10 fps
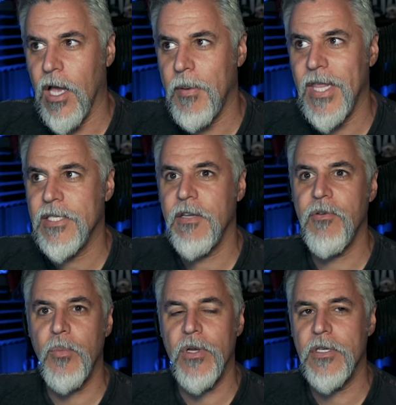I mean, that's
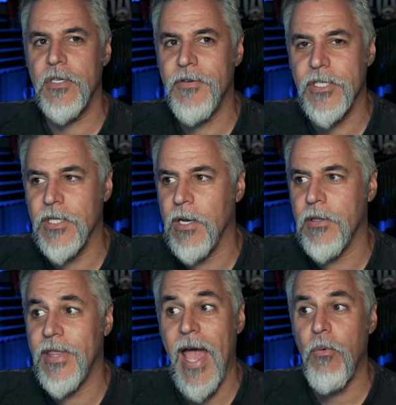even more than Division.
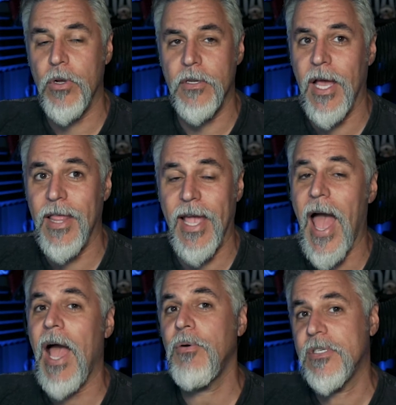That one, like,
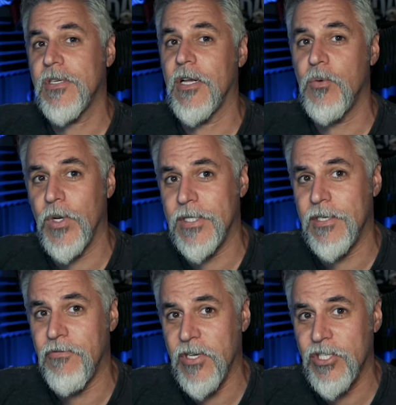I was stunned when
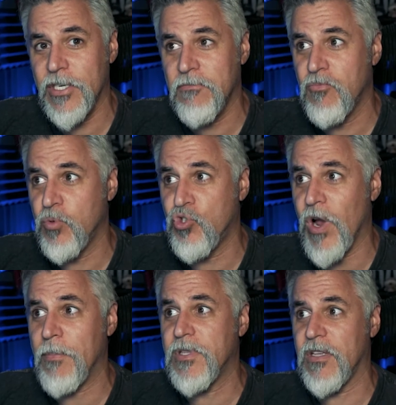Division
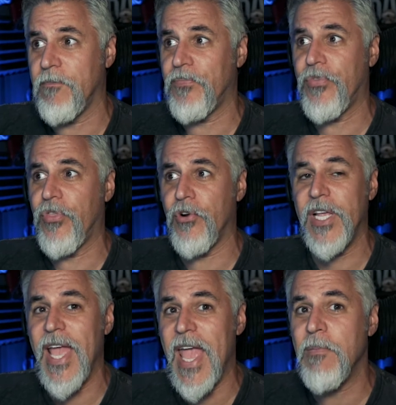dropped
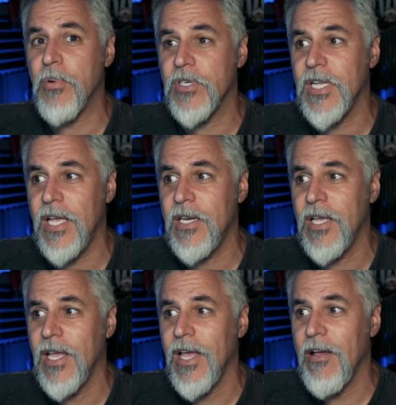38%.
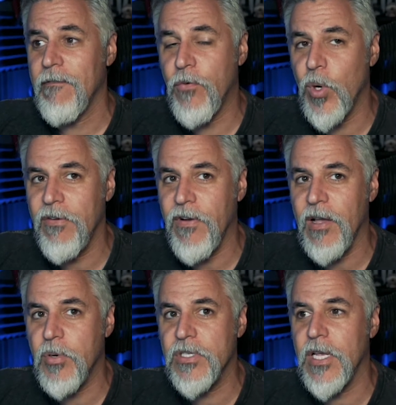
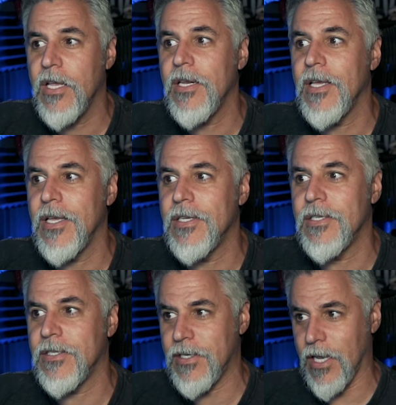45% is
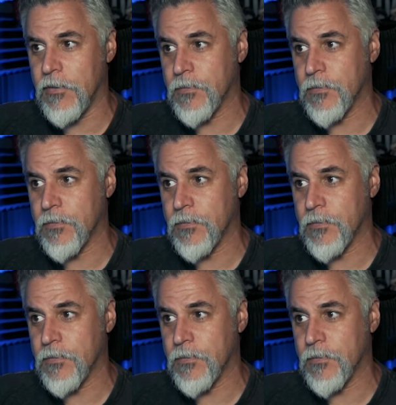insane.